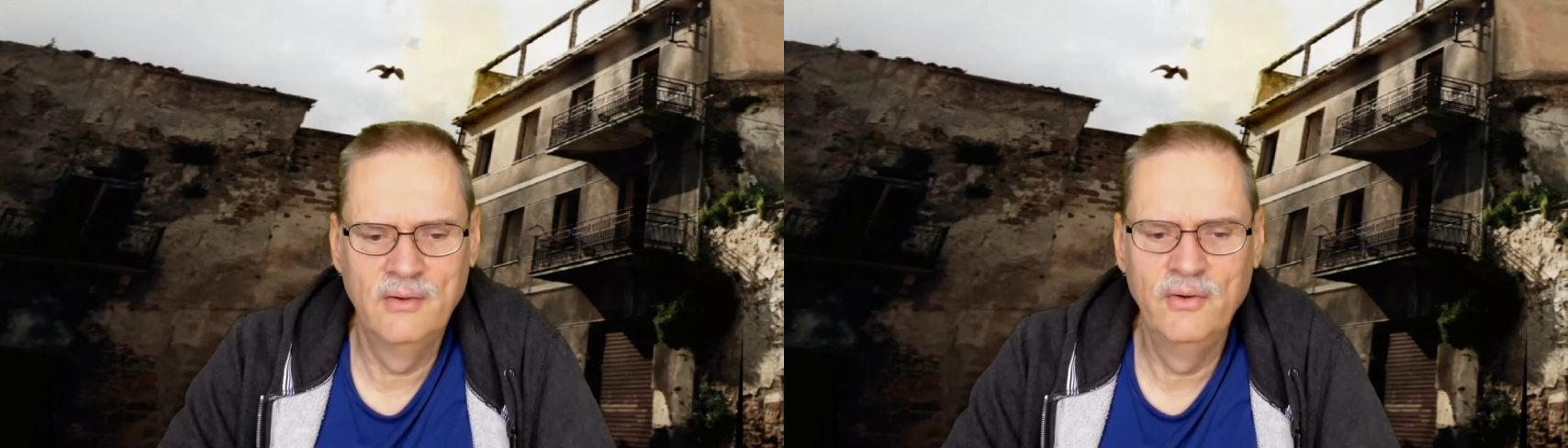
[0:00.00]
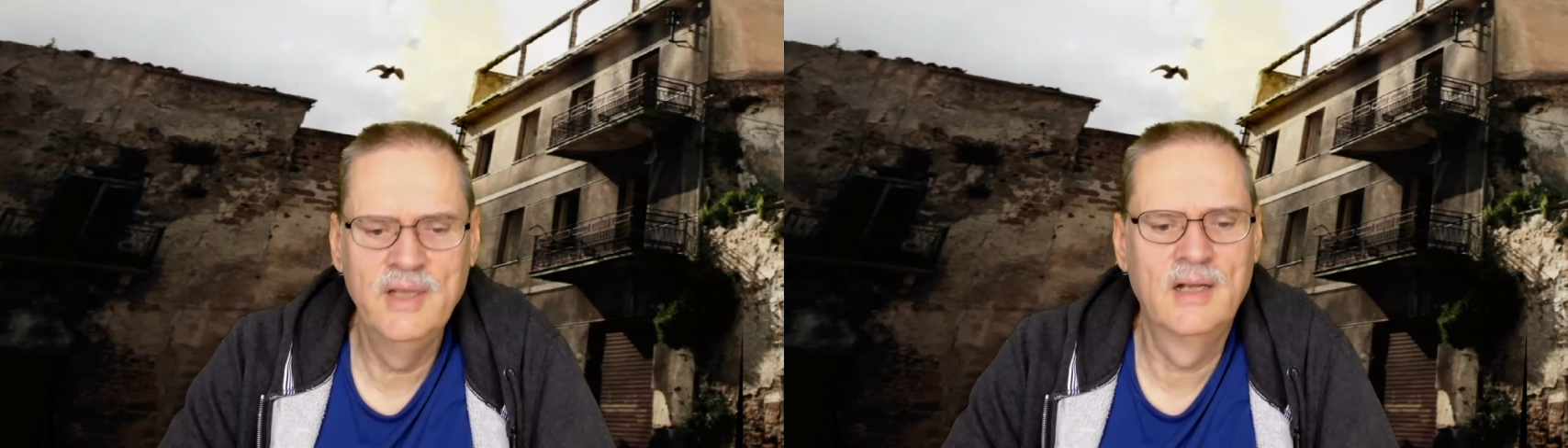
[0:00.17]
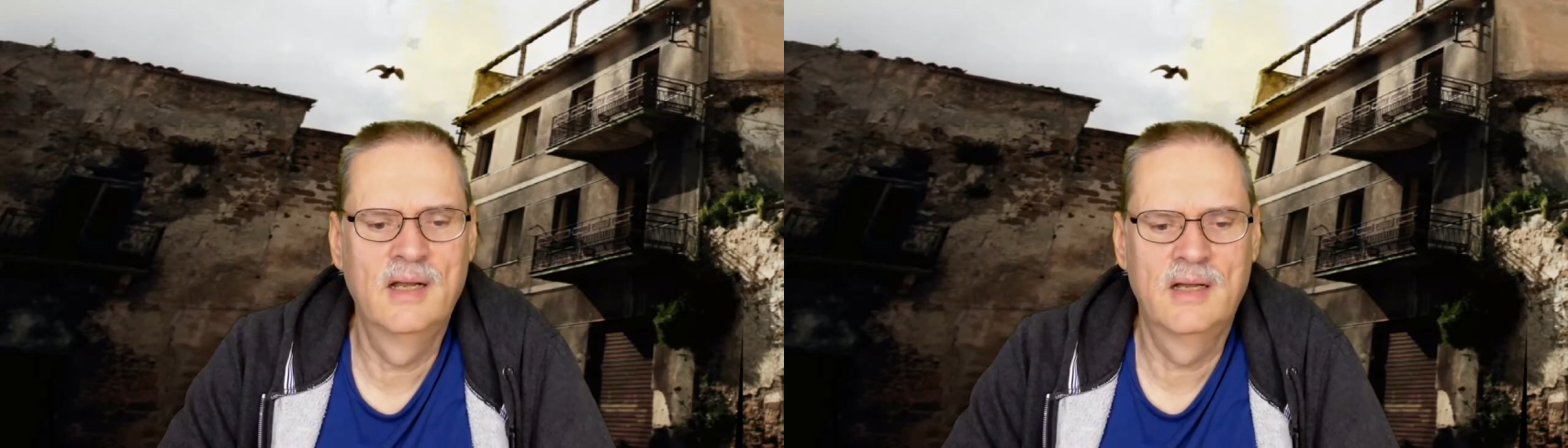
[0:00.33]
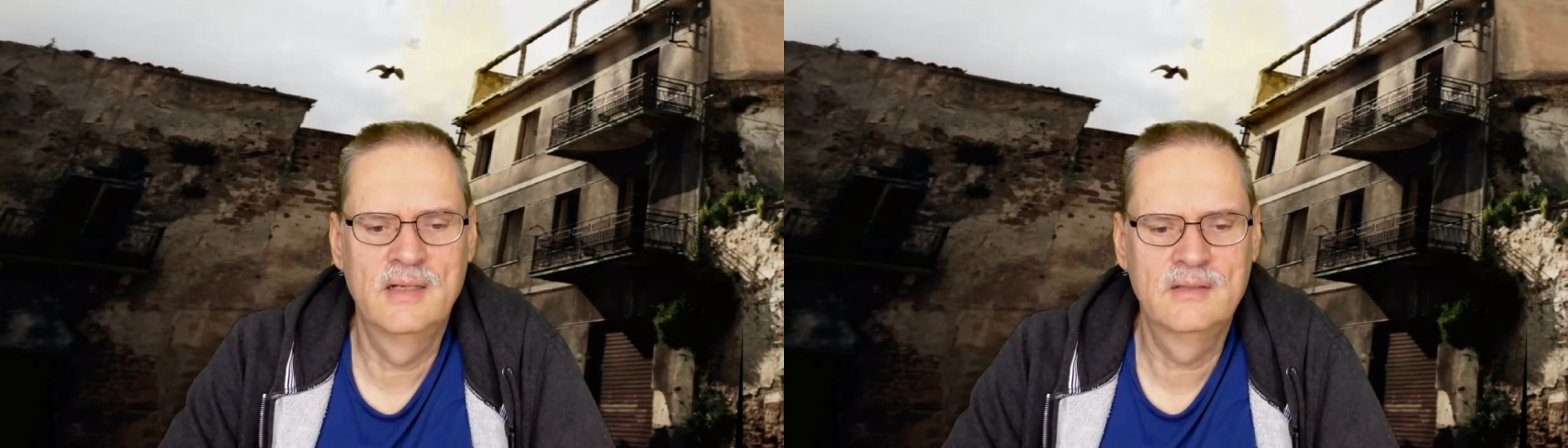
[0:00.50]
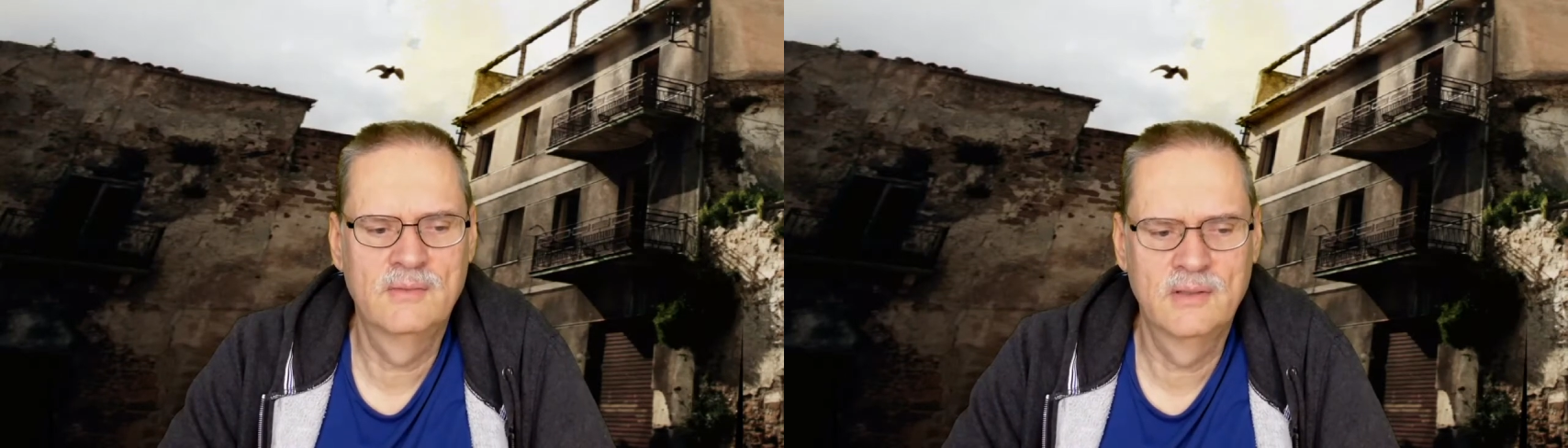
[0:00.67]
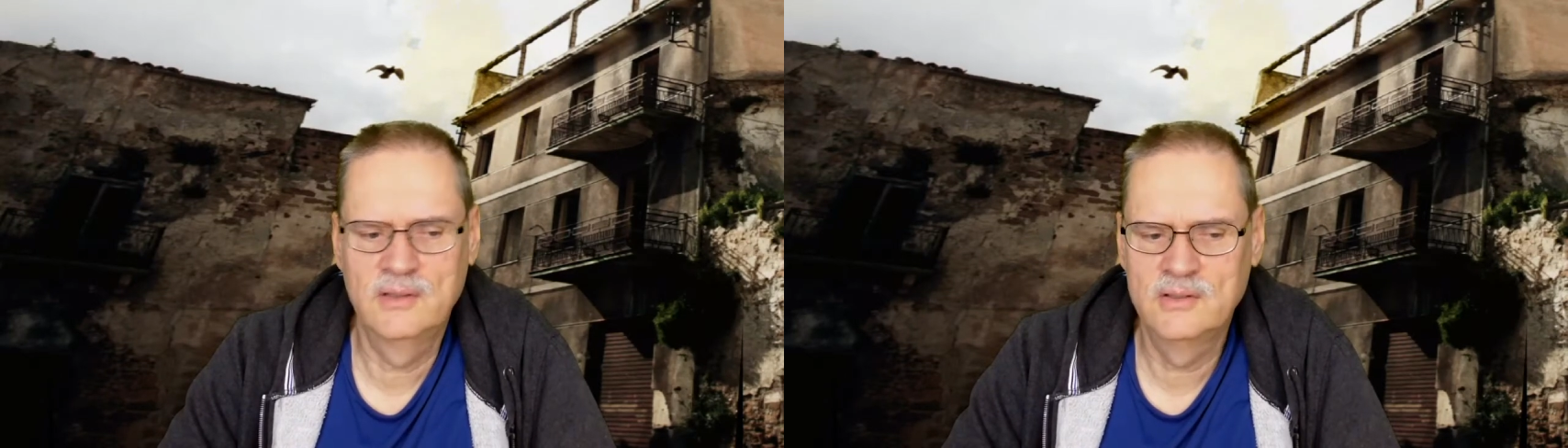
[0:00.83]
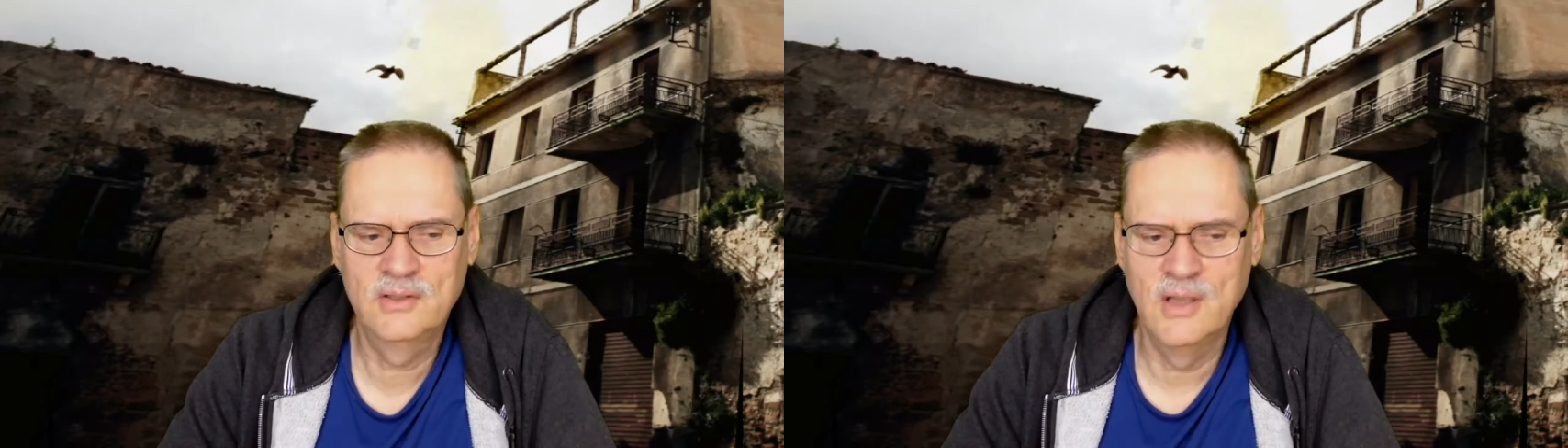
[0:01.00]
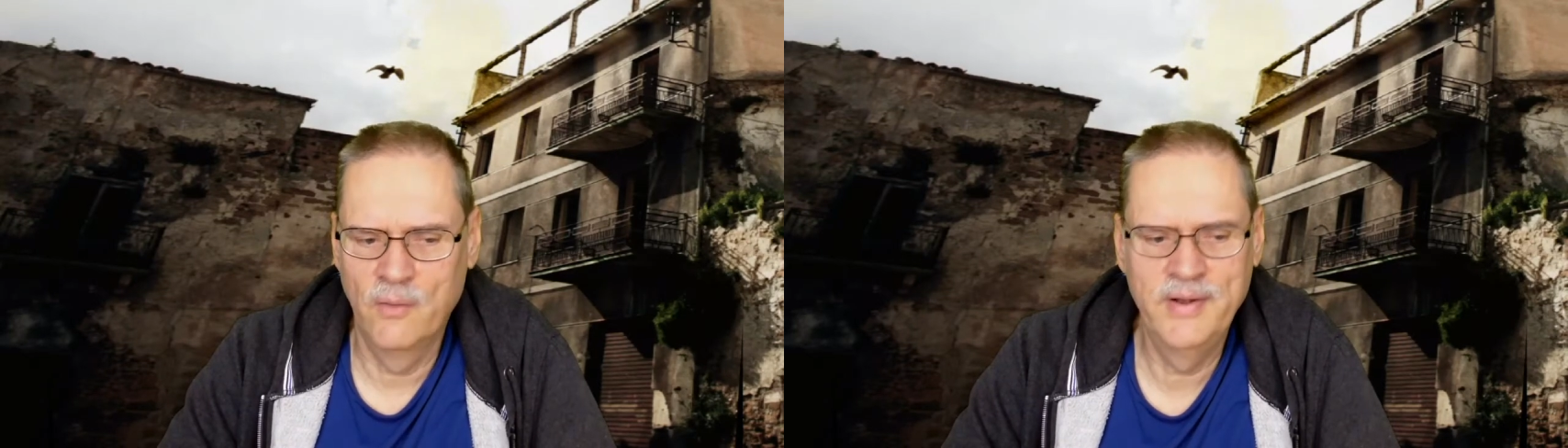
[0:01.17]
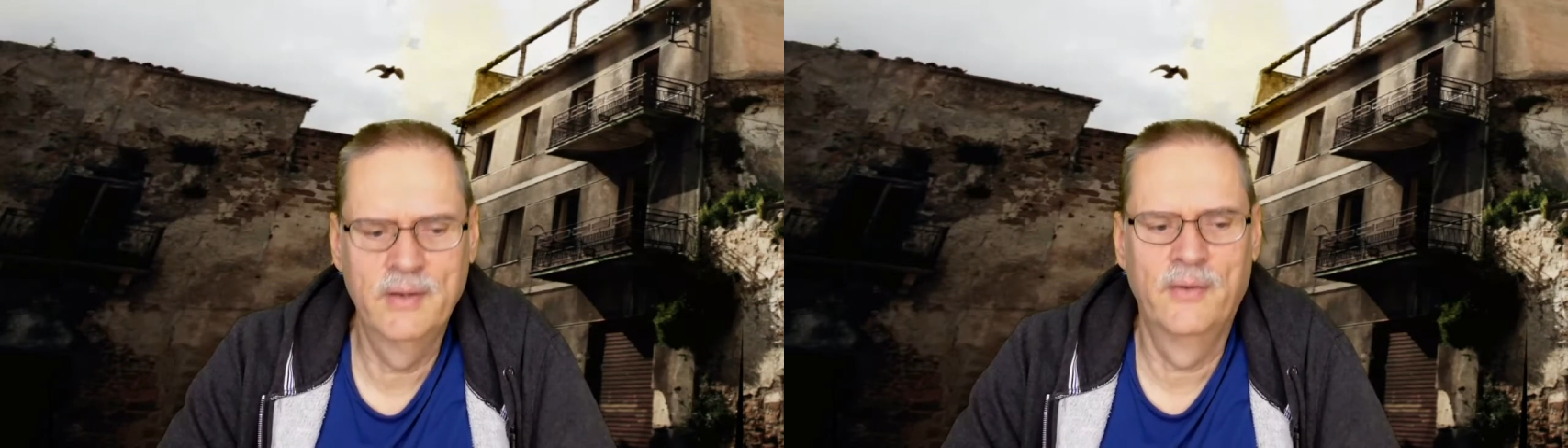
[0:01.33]
realize what is
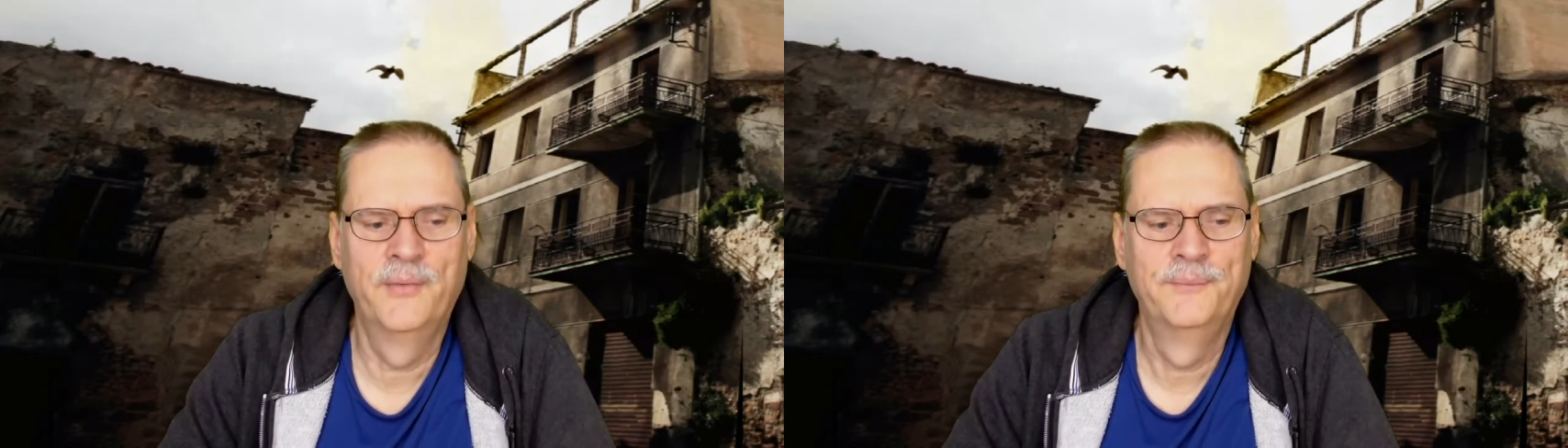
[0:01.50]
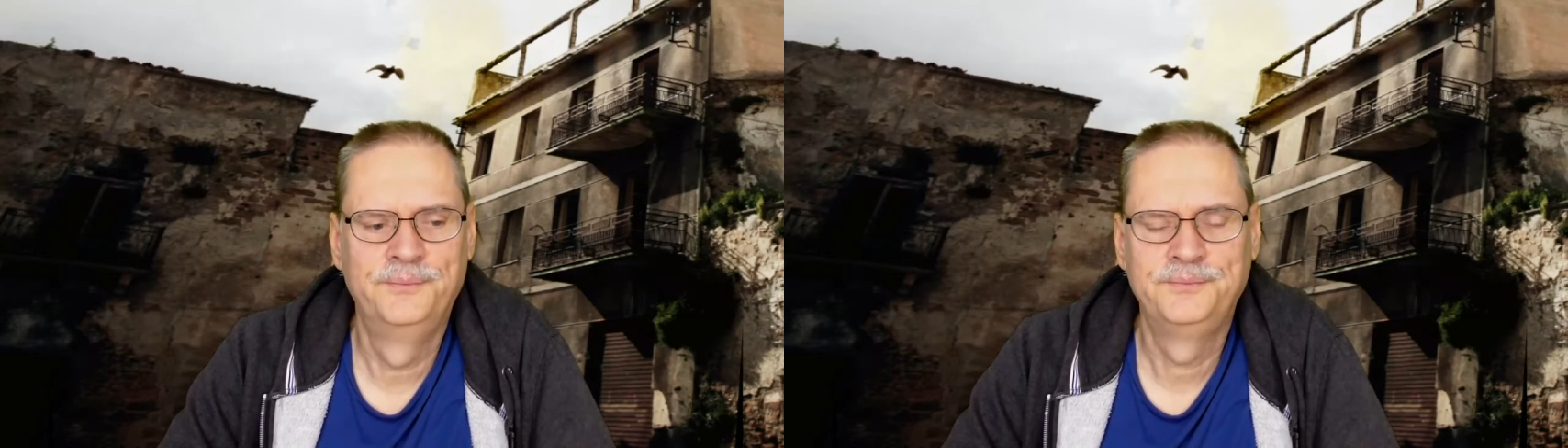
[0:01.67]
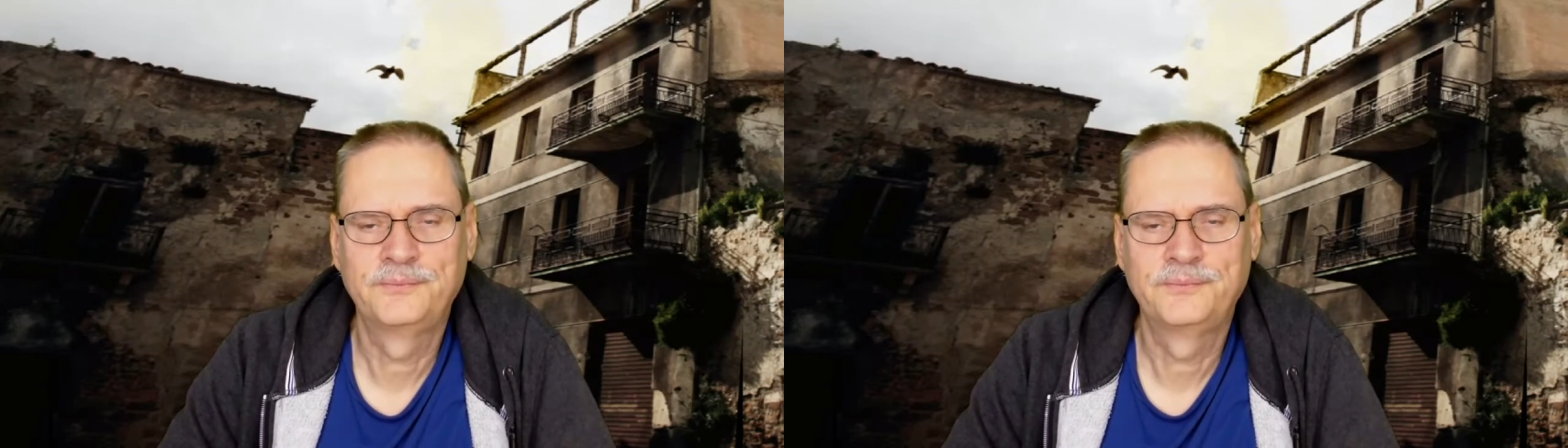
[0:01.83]
going on.